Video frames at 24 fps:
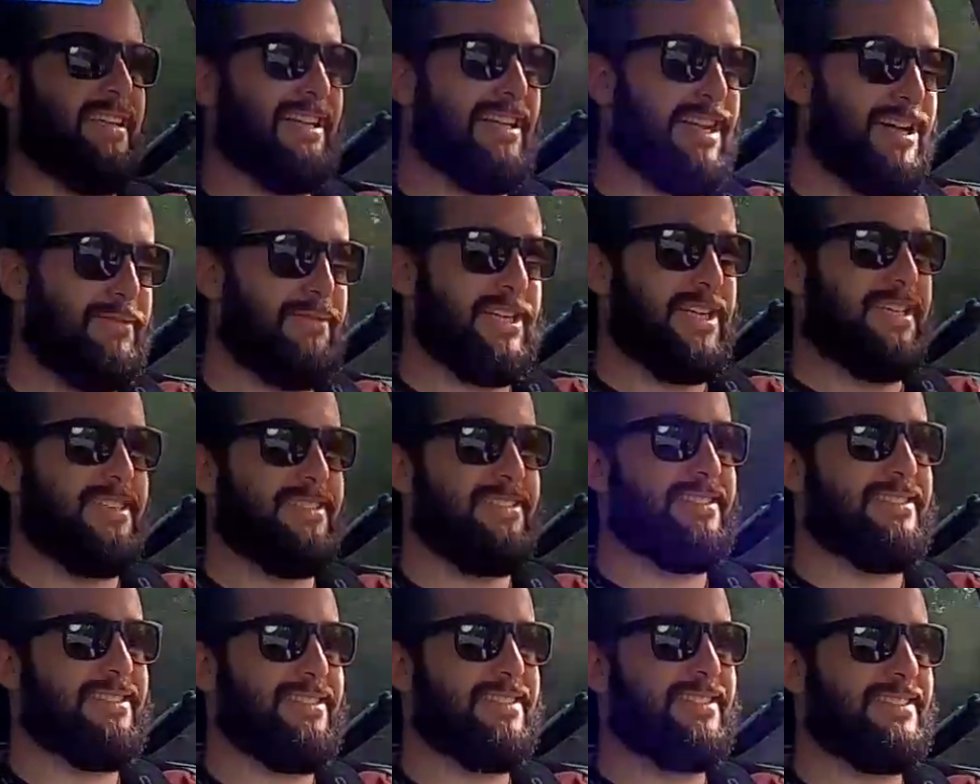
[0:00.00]
Love it.
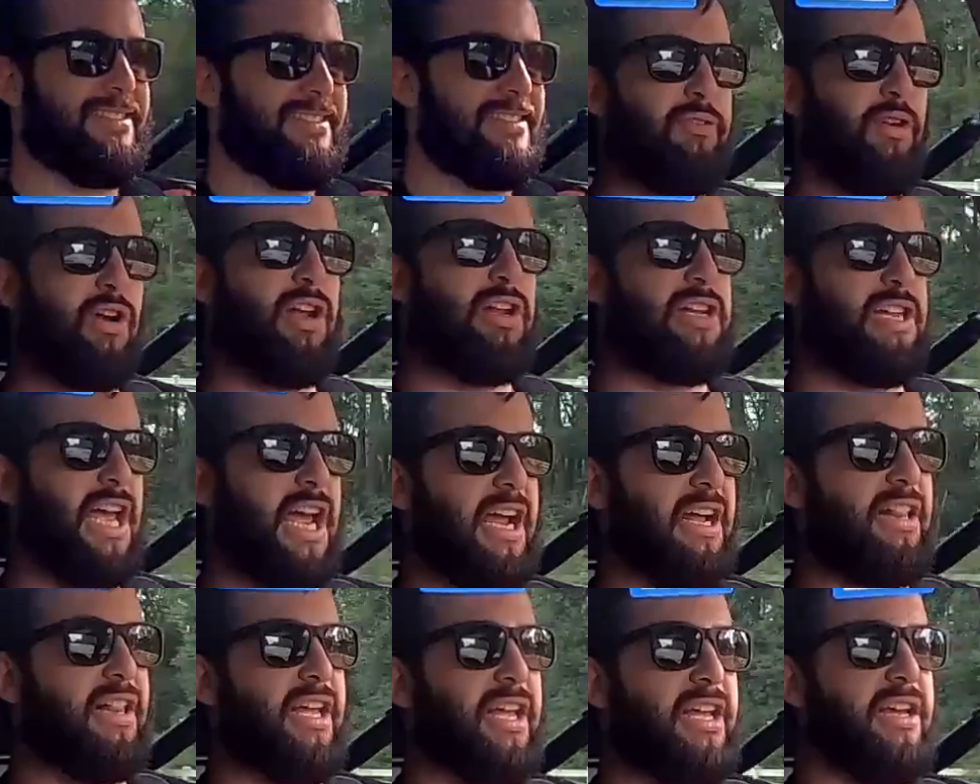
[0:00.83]
For a
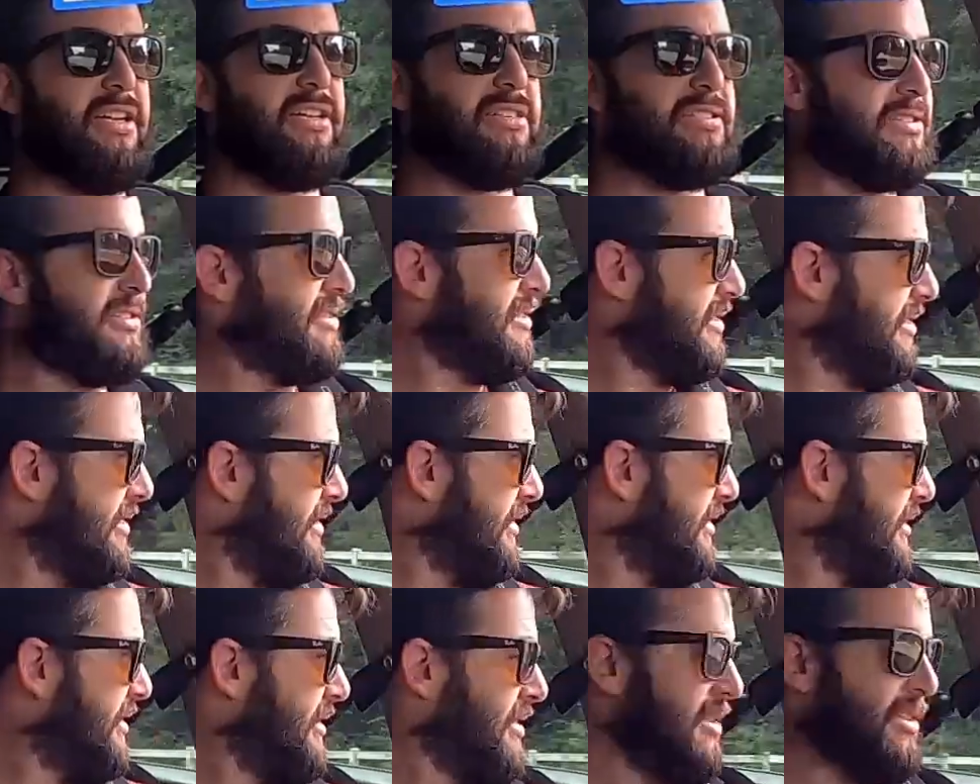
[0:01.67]
daily,
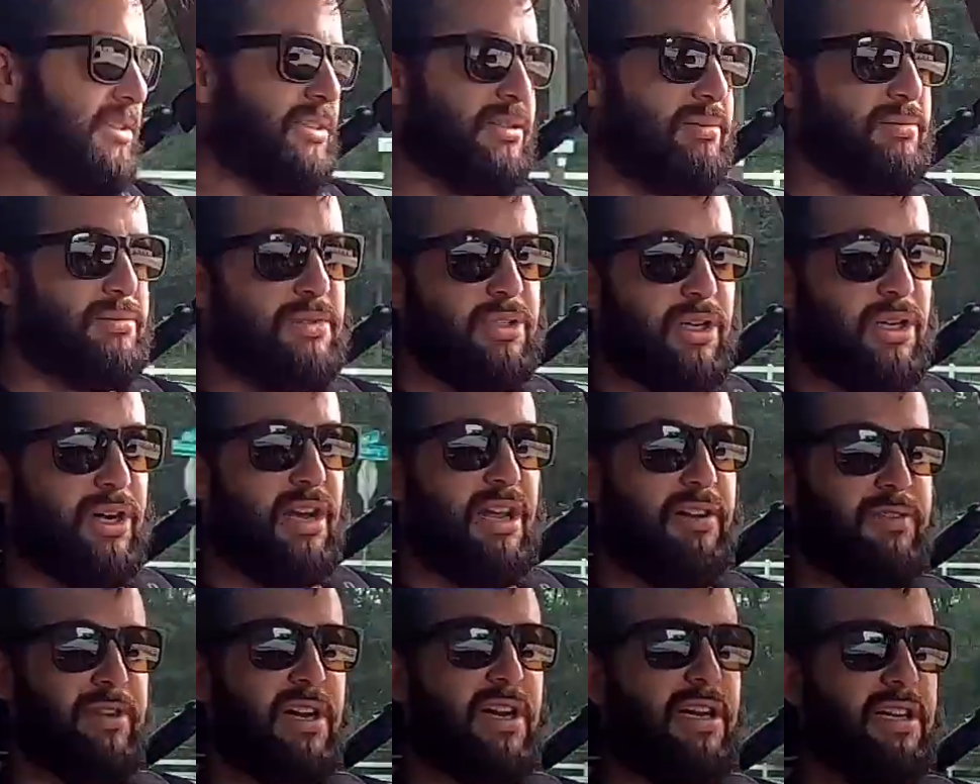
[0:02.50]
or
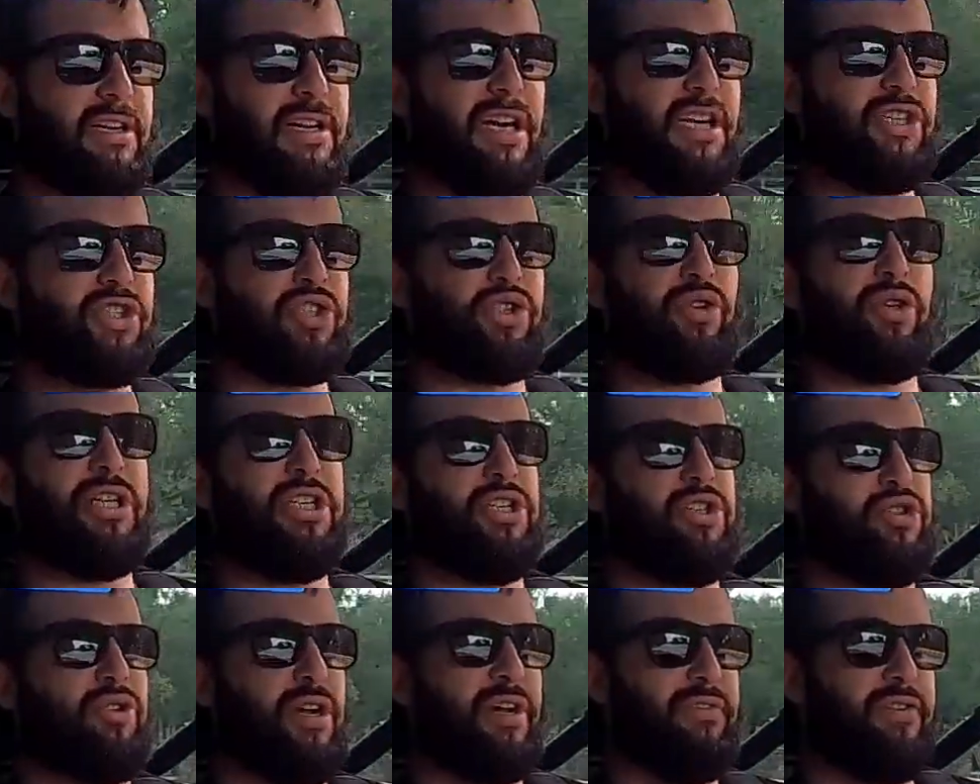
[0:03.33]
even a
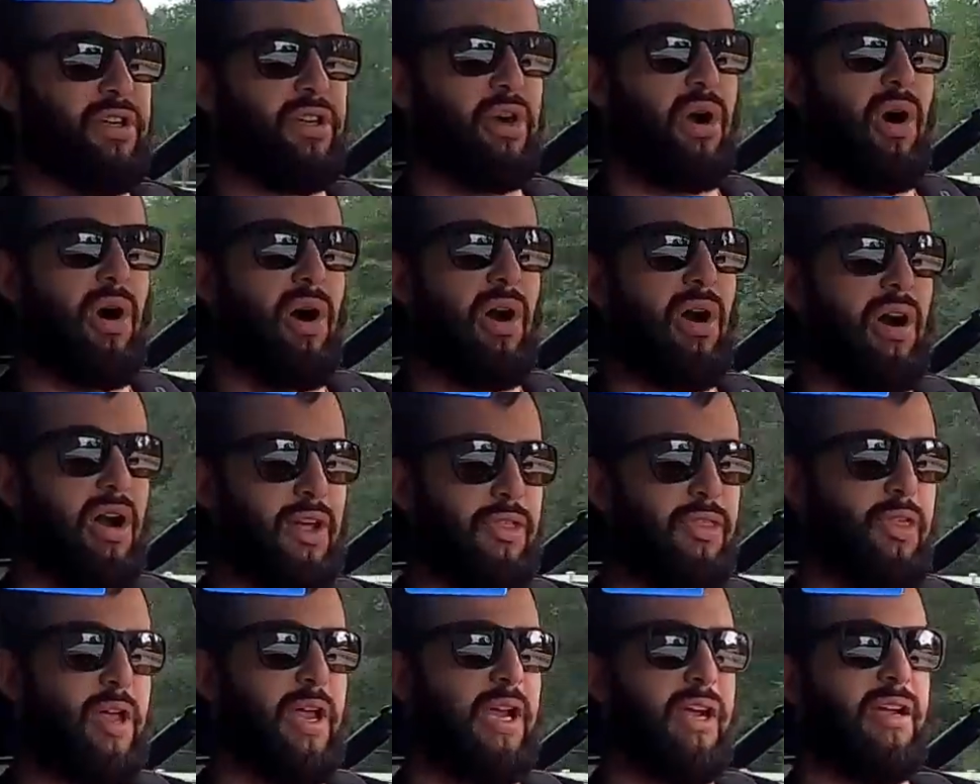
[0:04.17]
street-driven car,
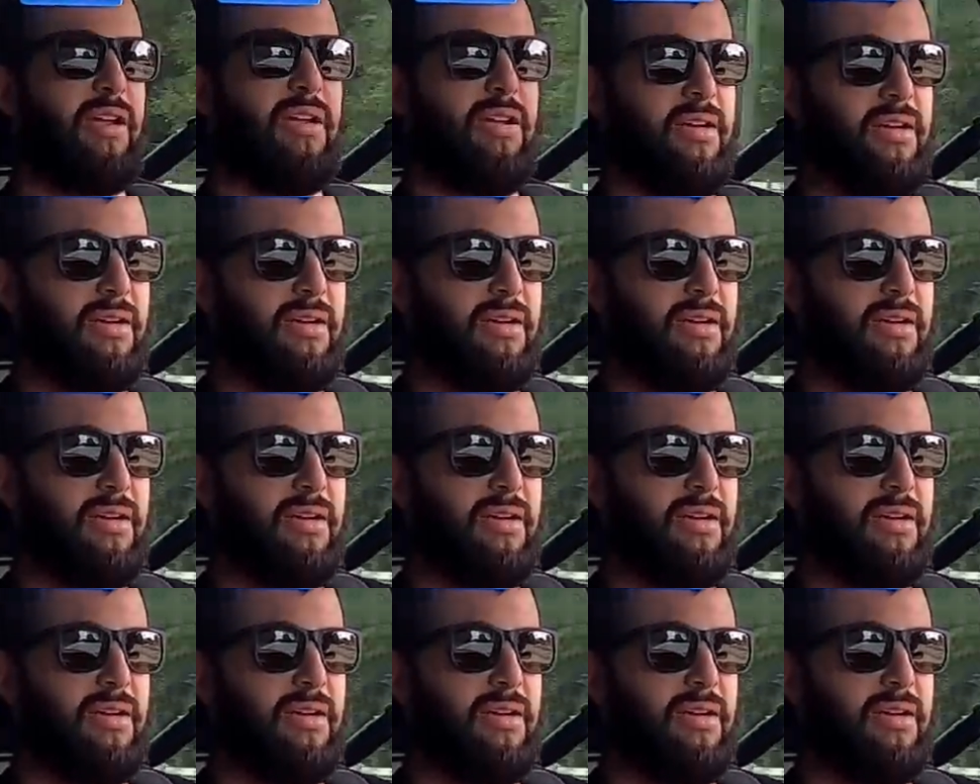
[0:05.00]
I think